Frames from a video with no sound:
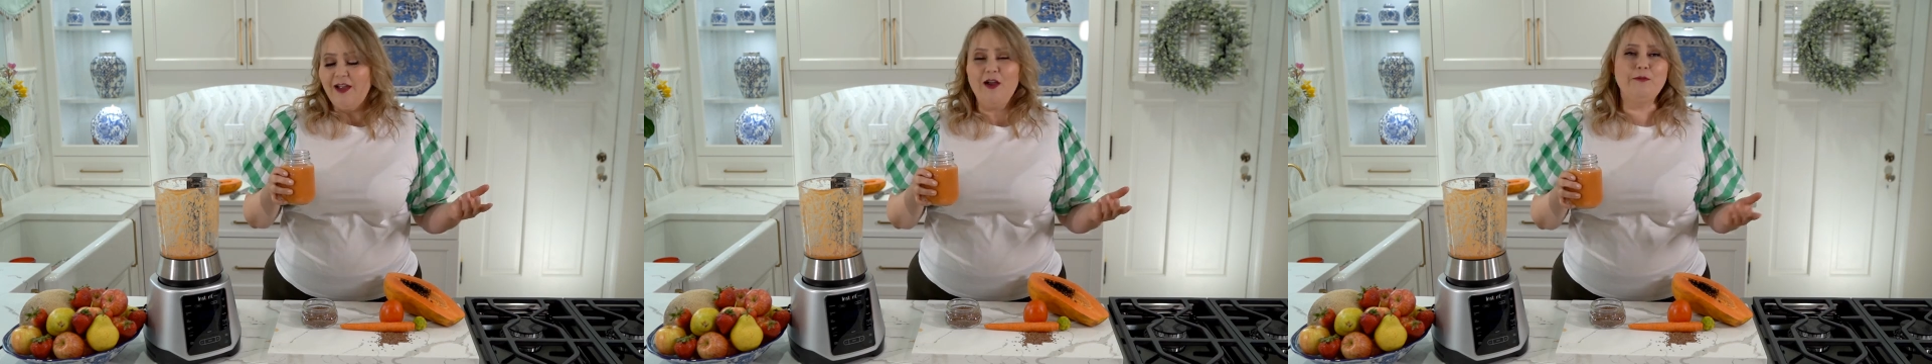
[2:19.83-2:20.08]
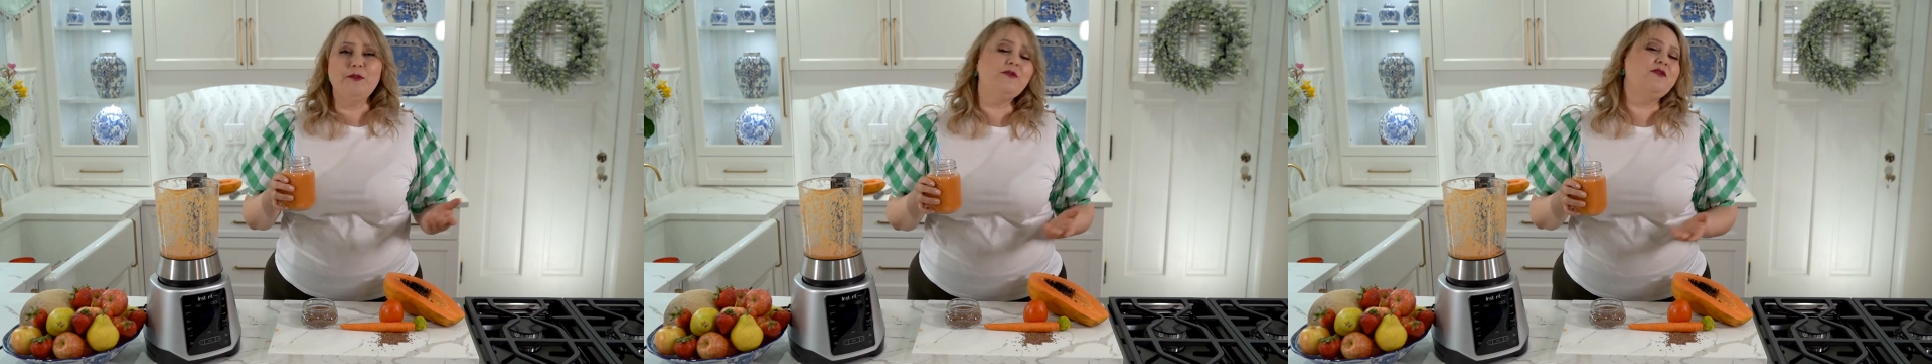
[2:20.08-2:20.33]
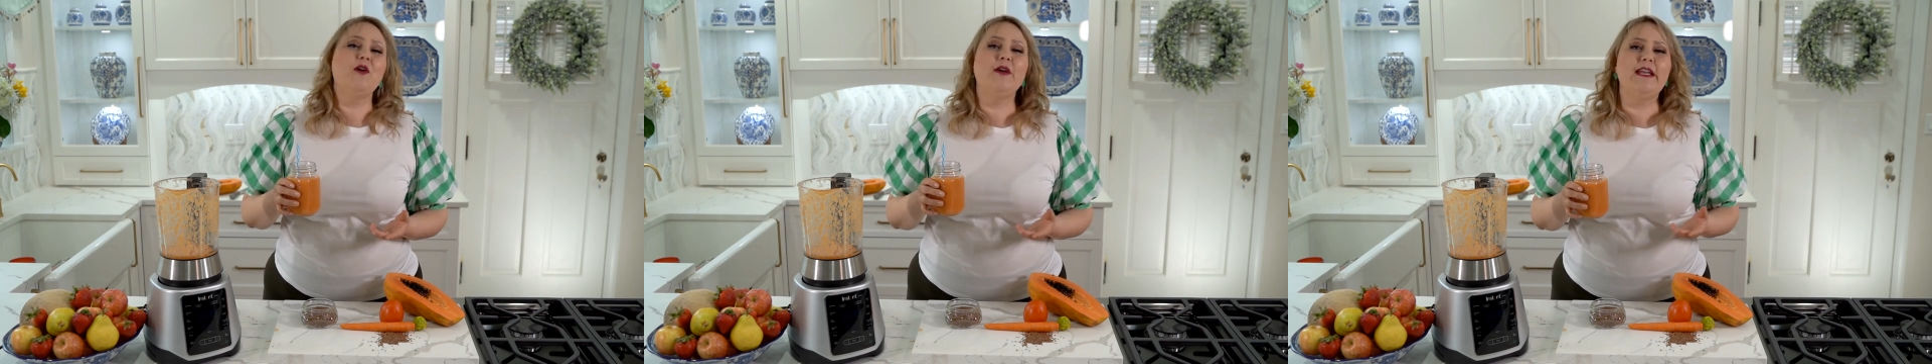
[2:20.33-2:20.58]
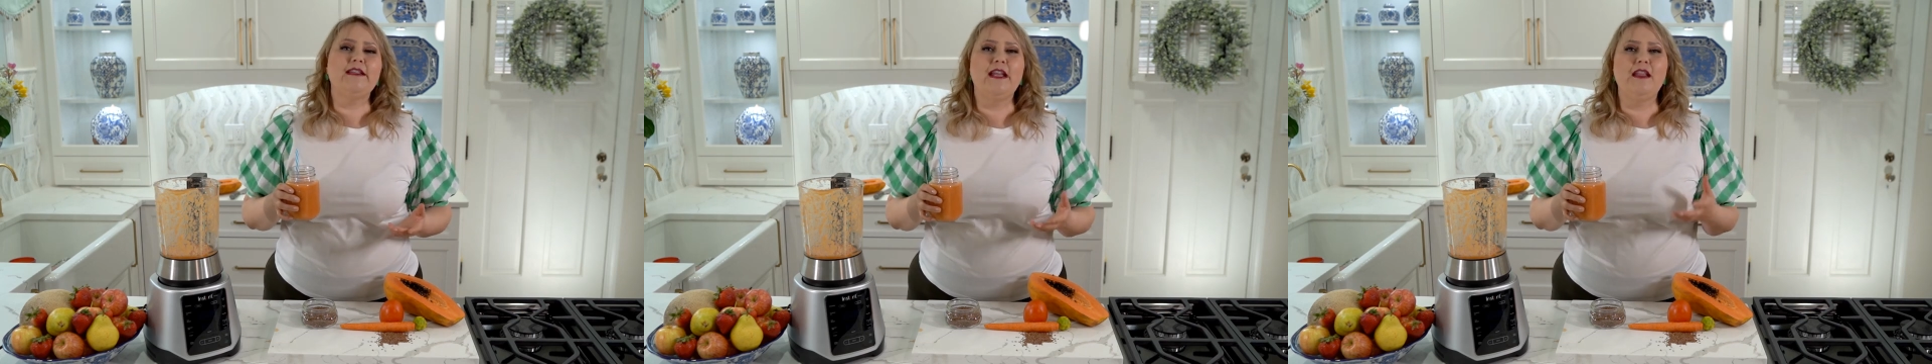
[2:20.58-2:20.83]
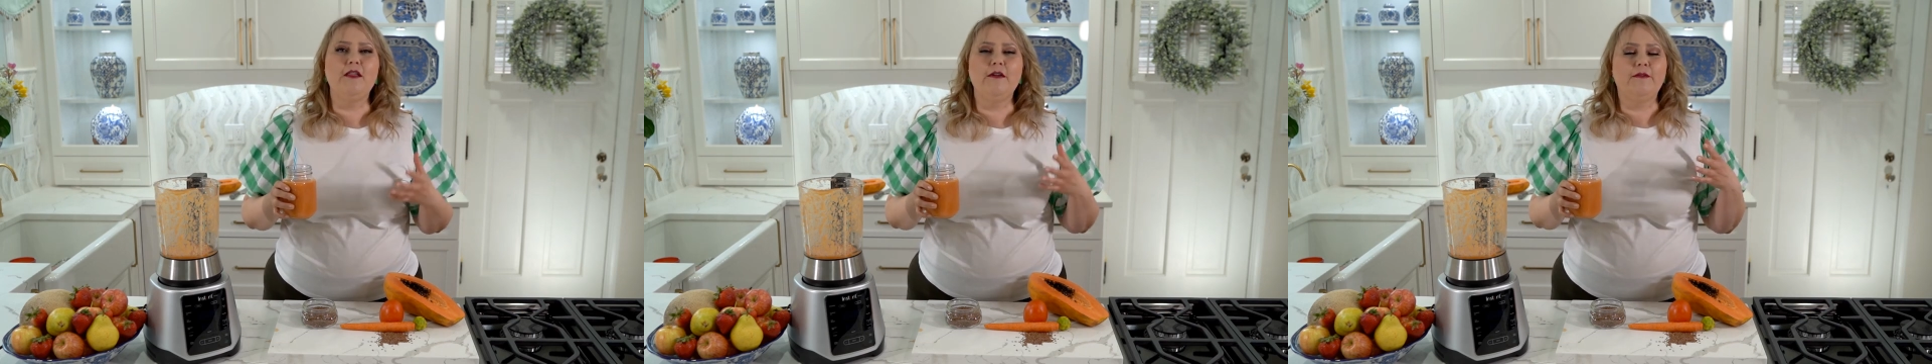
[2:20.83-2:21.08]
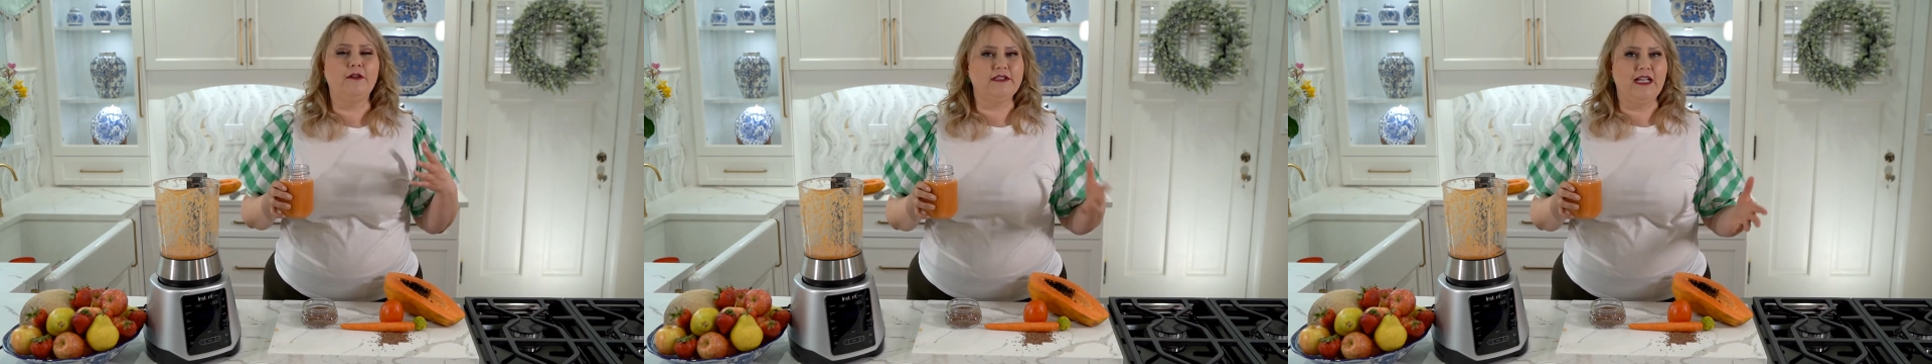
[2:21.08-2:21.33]
I hope you enjoy it and
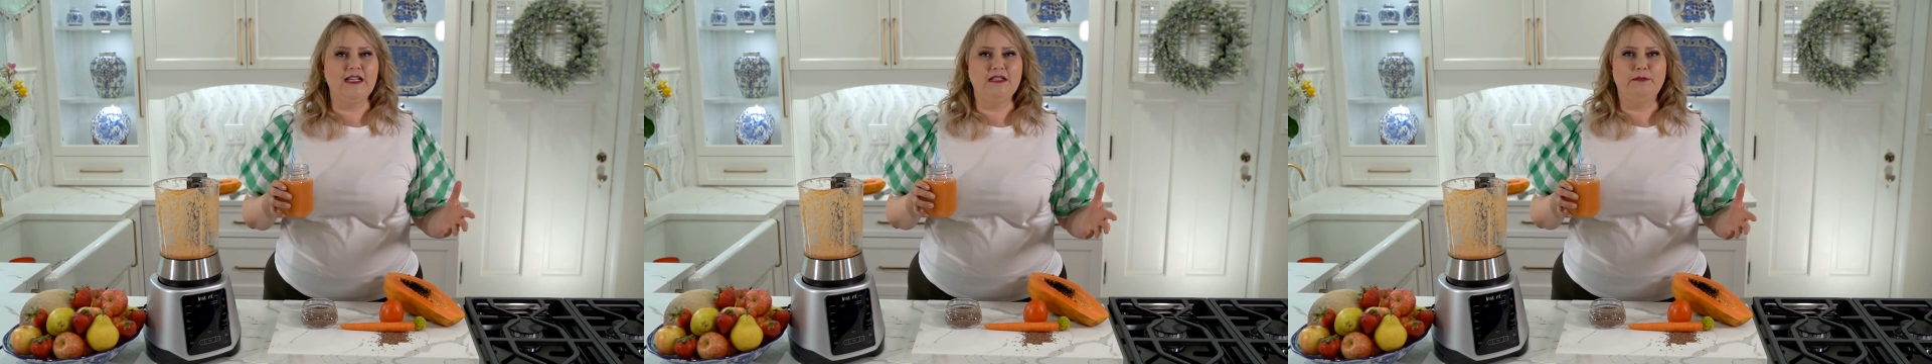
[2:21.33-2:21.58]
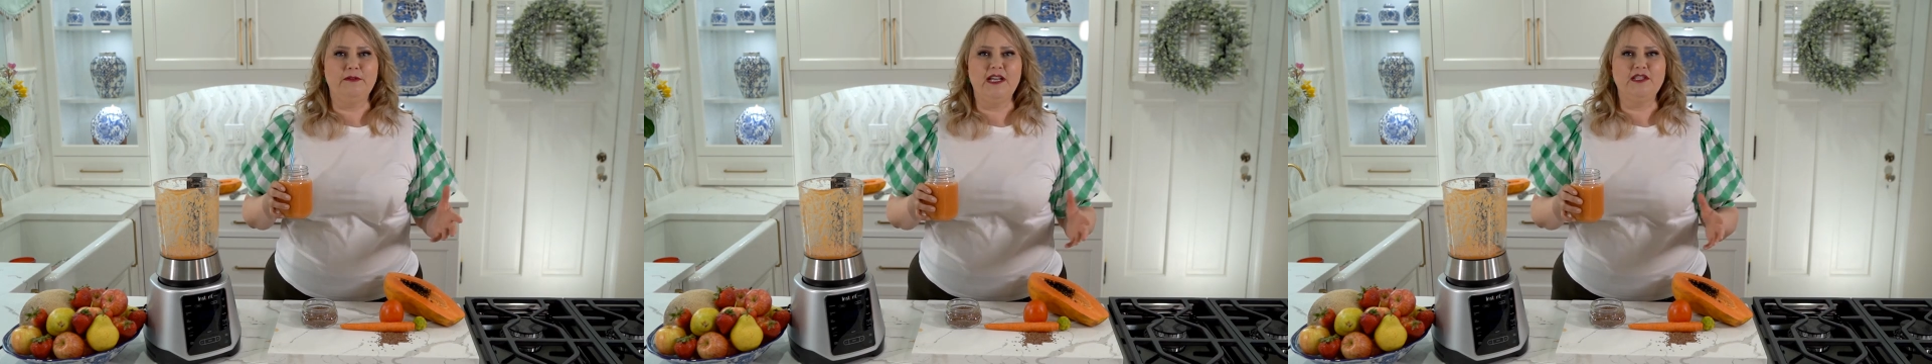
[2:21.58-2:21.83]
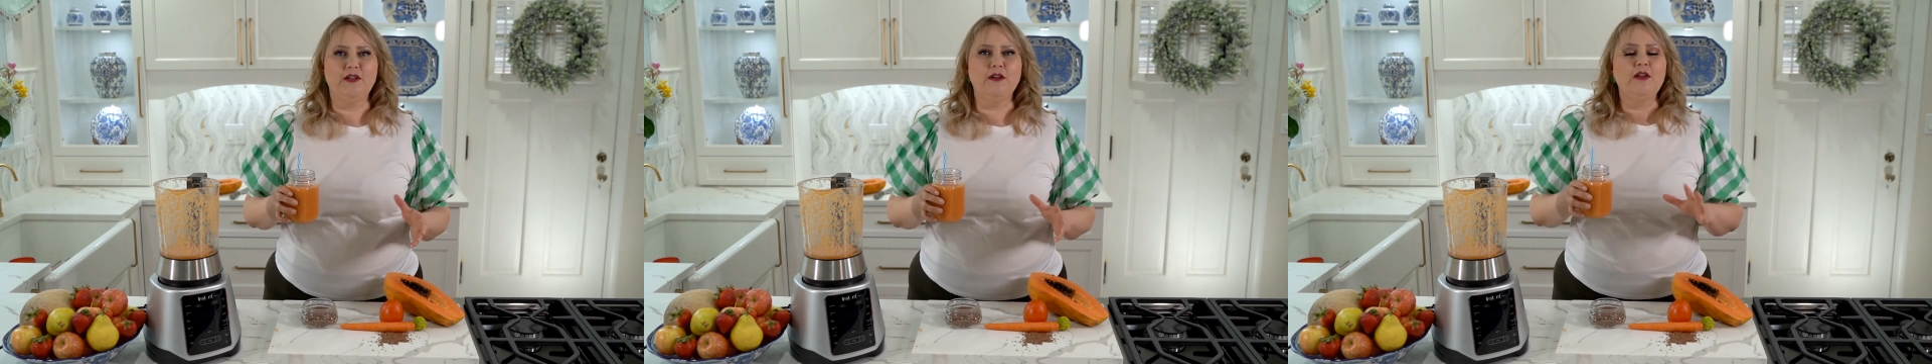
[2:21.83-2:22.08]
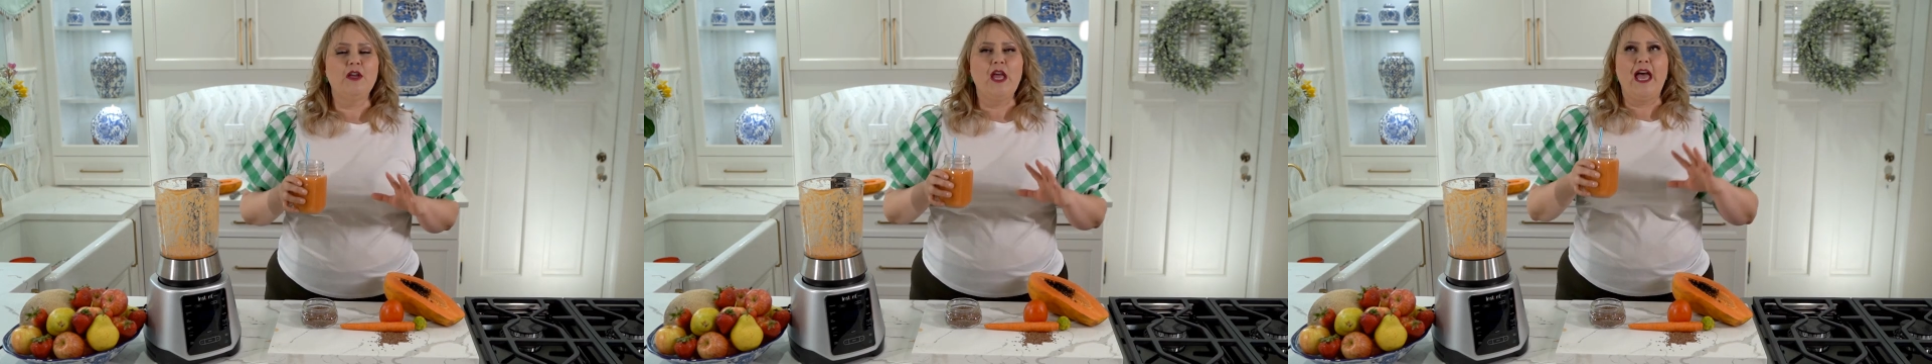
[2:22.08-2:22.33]
look for daily inspiration.